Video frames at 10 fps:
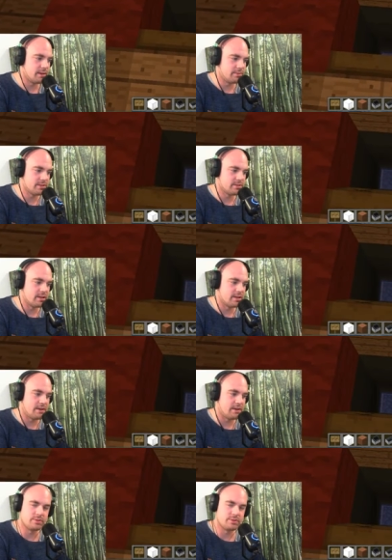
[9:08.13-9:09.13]
I'm just gonna
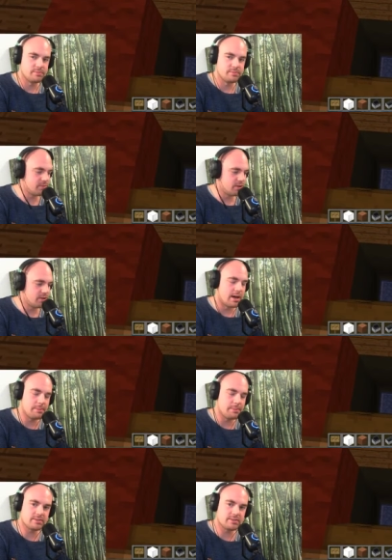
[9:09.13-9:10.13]
have to, you know,
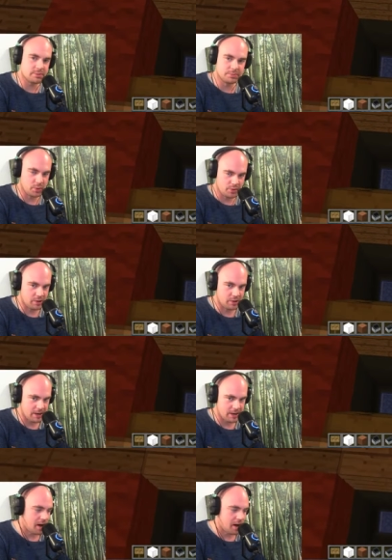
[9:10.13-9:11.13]
I'm just exploring
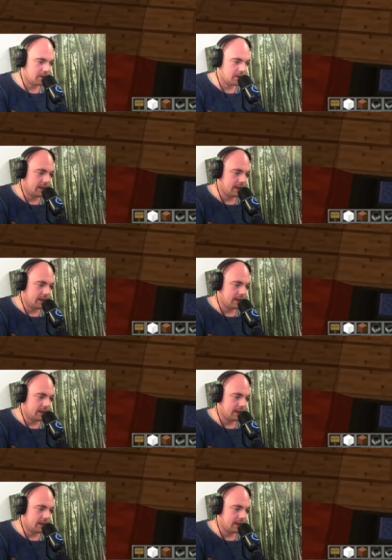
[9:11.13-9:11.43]
right now.